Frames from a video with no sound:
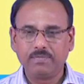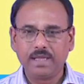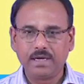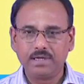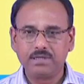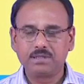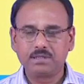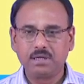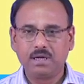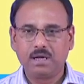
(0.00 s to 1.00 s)
that
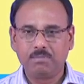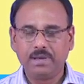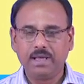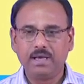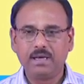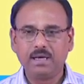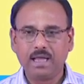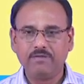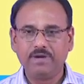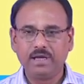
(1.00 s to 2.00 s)
is a plane
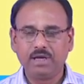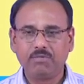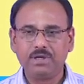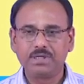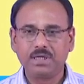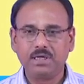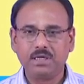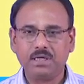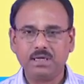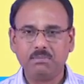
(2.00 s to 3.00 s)
having equation
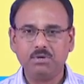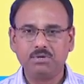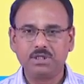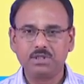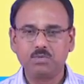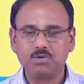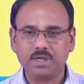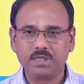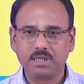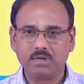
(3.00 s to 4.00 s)
w transpose
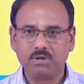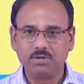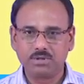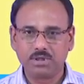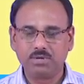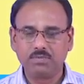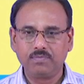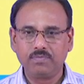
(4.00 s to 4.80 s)
x equal to 0.